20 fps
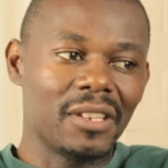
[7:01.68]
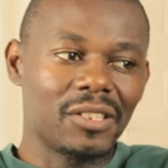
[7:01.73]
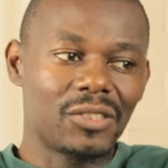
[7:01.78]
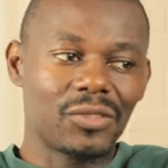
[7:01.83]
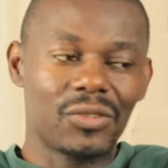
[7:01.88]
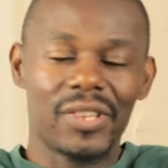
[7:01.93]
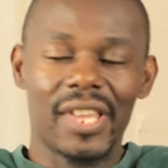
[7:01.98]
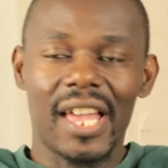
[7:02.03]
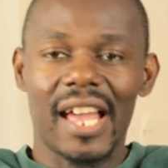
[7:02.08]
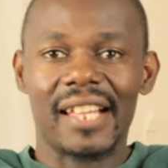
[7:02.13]

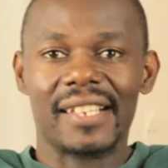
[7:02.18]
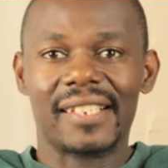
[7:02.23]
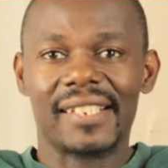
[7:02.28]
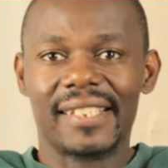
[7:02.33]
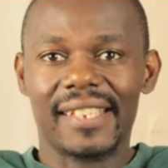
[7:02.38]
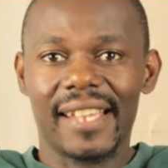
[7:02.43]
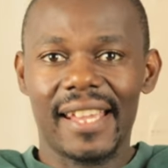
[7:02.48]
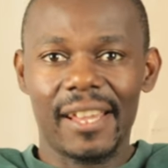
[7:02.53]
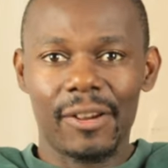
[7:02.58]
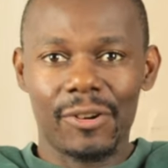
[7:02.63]
So yeah,
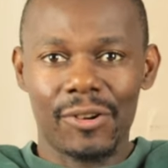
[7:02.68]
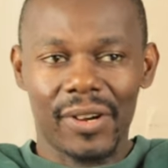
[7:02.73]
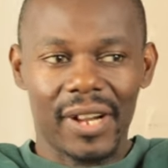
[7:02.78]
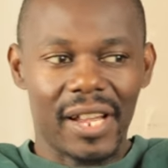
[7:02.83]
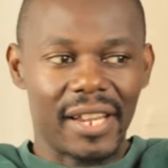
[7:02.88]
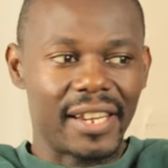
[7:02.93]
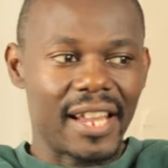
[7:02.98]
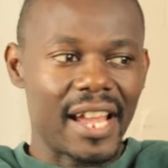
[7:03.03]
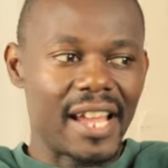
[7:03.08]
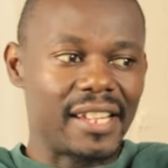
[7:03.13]
stay
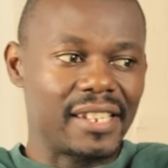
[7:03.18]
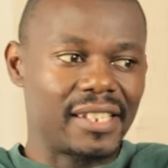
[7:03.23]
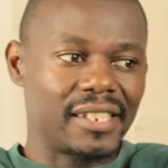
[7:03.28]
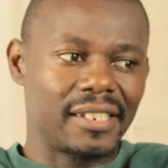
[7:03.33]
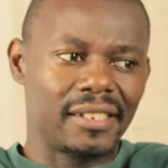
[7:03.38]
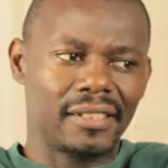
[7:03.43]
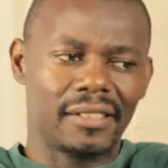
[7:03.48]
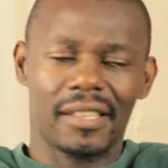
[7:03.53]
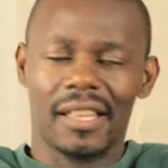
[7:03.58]
organized.